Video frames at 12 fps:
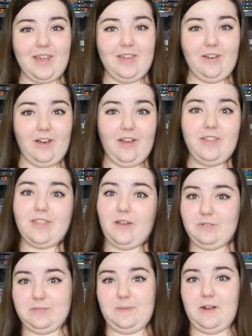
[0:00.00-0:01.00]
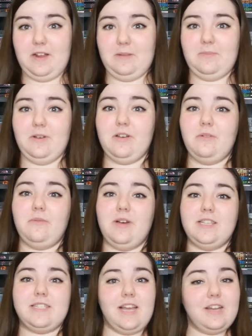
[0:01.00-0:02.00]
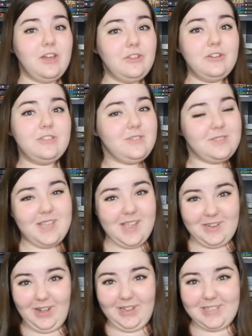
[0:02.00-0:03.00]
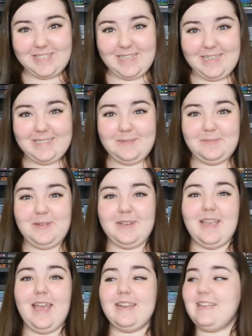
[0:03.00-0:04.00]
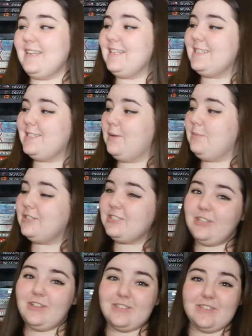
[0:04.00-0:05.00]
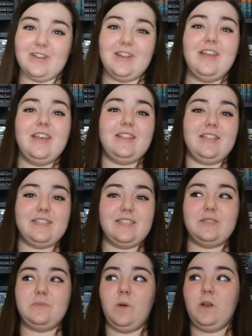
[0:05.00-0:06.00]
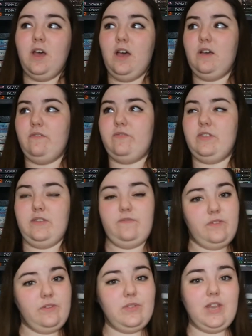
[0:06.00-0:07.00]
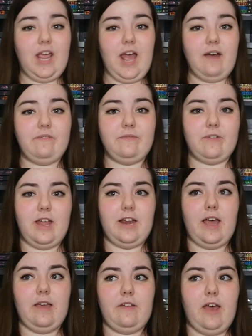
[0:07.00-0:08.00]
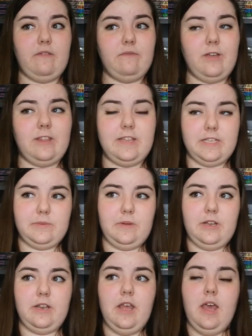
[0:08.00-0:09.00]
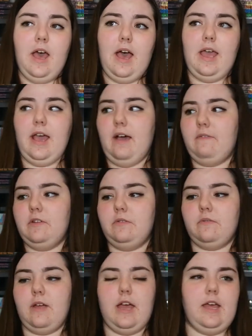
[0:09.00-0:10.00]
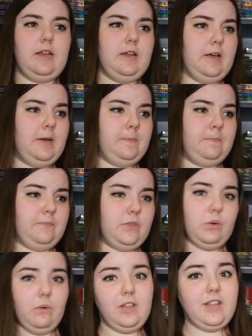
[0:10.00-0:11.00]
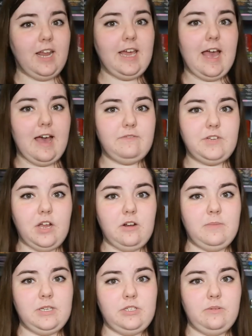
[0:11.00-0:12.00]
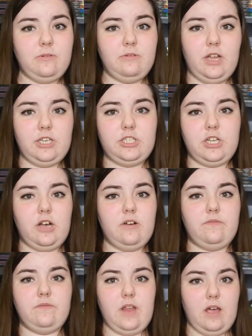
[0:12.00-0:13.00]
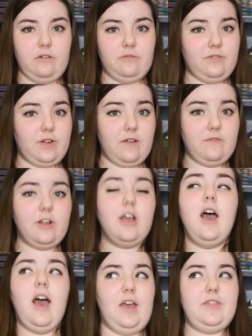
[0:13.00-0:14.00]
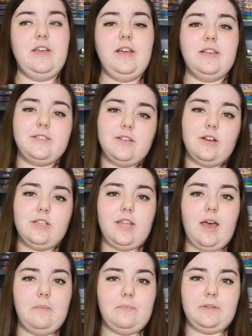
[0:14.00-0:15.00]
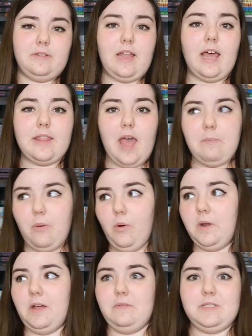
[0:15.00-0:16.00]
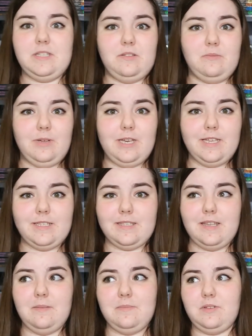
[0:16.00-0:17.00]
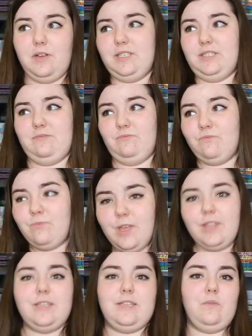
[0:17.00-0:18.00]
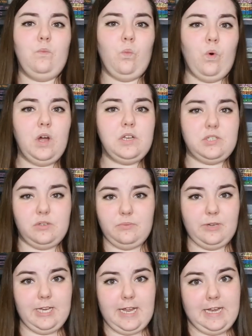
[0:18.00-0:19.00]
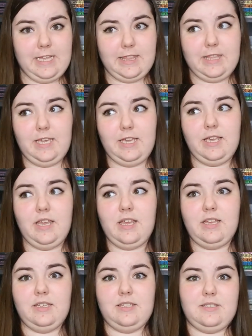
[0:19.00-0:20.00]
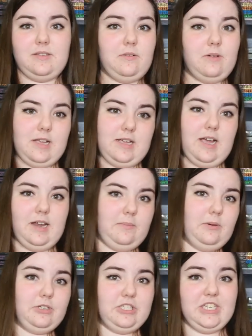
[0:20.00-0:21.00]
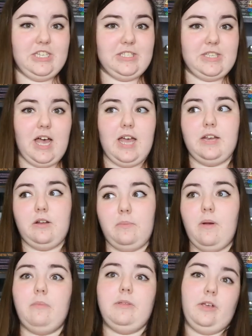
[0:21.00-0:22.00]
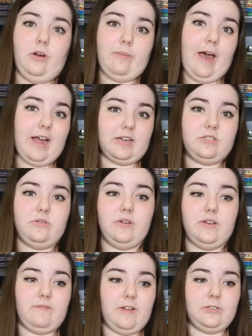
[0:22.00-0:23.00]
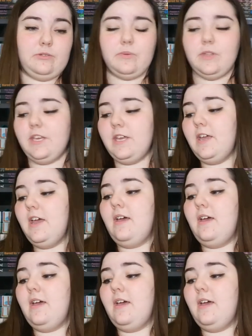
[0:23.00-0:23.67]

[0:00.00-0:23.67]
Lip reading: I got that was bargain book was another Susane Colasanti book, and it is so much closer. This is one of the few that I haven't read. I haven't read this one. I haven't read the one that I have down on my to-be-read shelf, Now and Forever. I think I started that, but at that point I was in the reading slum, so I really didn't want to read anything. So I kind of pushed it aside, and I'll probably go back to it eventually.